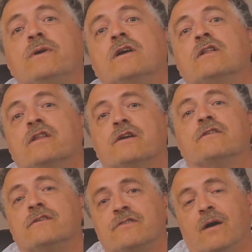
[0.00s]
can clear
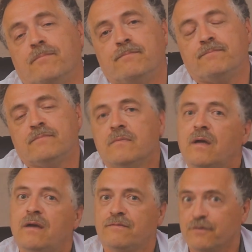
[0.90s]
this up.
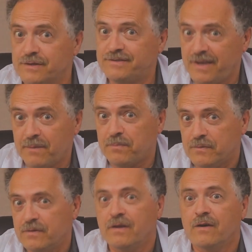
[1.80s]
For
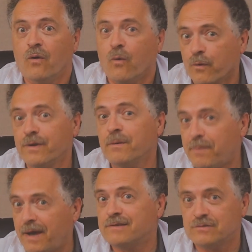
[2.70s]
example, ordering
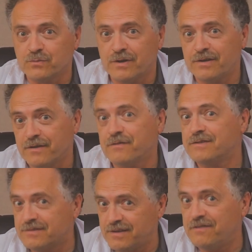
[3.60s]
capacitors with a different
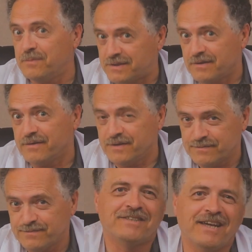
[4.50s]
sleeve
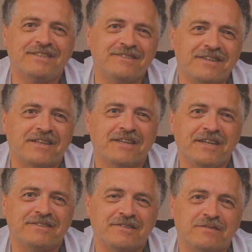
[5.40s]
material. Changes in the
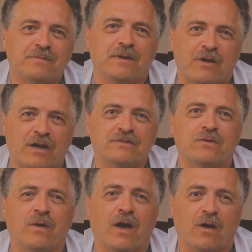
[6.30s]
cleaning system can
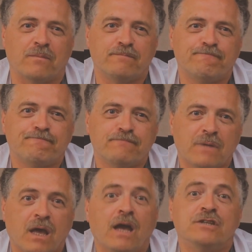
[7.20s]
also help.
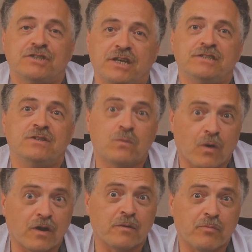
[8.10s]
Changing the
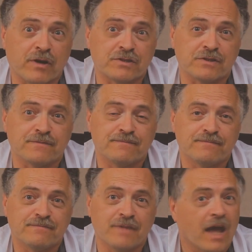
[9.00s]
water pressure,
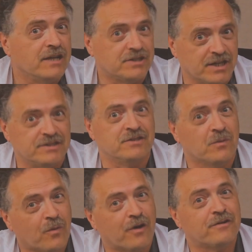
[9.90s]
changing the
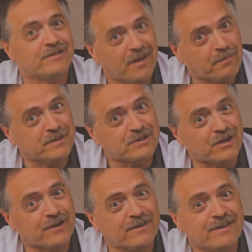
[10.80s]
water
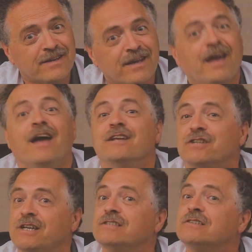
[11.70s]
temperature,
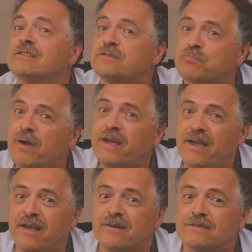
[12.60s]
changing the spray
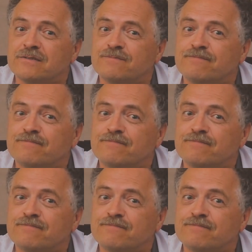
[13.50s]
angles,